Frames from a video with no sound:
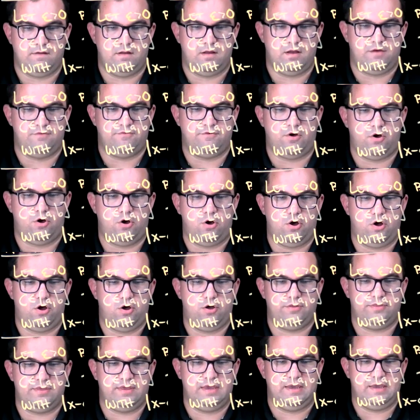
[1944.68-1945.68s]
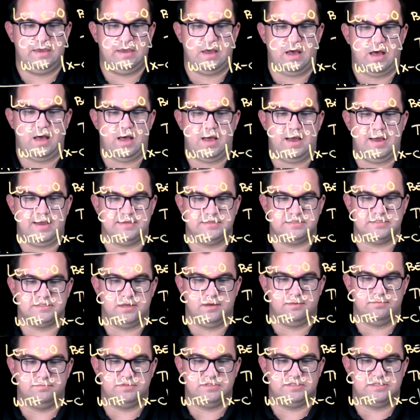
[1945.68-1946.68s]
of all the I
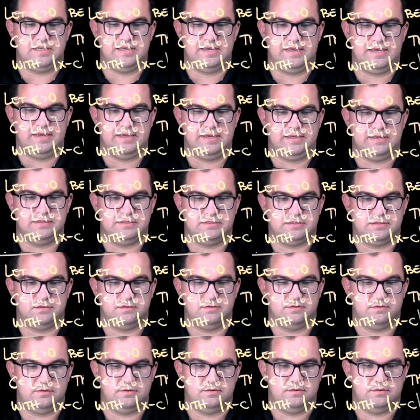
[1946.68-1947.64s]
sub C's